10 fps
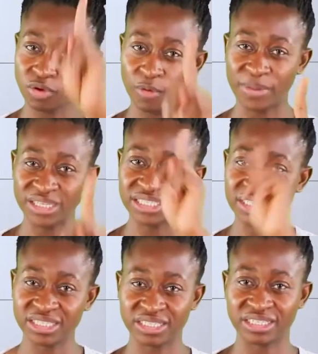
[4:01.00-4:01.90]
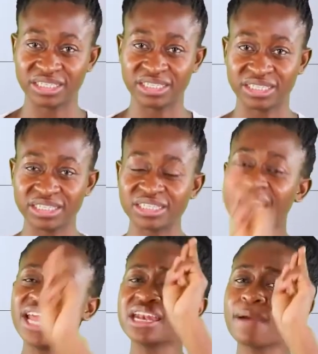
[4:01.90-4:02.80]
Obesity is a disease.
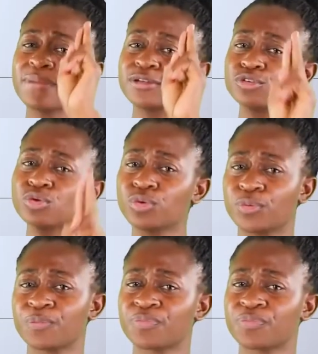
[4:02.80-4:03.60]
And number two,